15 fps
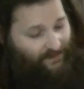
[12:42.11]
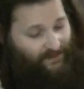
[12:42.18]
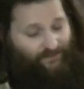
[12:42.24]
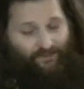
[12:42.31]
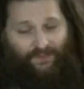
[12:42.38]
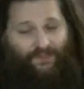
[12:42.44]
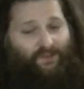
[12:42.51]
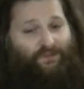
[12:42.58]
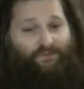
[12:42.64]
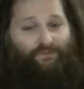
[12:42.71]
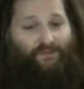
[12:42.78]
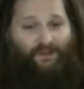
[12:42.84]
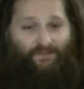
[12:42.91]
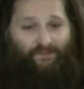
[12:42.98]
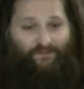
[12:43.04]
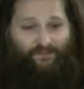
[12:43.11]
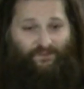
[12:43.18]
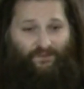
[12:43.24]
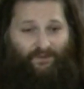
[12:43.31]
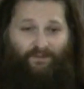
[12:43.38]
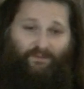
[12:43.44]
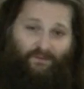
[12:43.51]
everything you've done
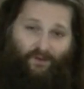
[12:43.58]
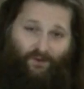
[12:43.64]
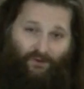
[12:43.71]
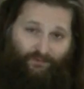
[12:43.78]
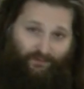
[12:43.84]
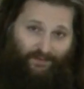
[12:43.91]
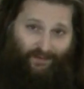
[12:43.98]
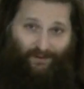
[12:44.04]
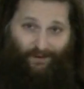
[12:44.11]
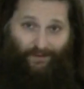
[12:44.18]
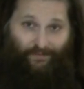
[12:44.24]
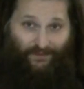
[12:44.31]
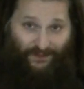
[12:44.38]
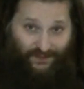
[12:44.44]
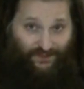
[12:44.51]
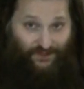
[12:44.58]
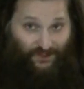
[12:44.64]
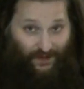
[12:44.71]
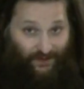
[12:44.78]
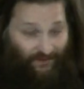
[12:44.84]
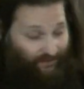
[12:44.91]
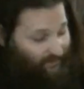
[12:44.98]
for not only this
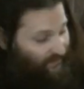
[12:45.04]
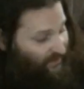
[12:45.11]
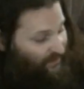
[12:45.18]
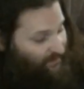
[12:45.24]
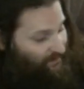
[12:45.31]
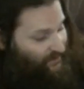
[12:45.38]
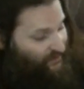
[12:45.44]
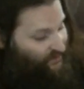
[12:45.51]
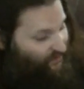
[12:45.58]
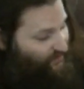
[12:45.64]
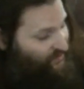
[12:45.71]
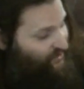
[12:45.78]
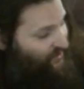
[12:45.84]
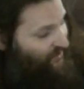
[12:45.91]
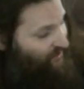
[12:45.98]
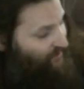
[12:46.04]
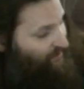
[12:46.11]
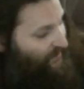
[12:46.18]
channel, the Heat My Shorts channel,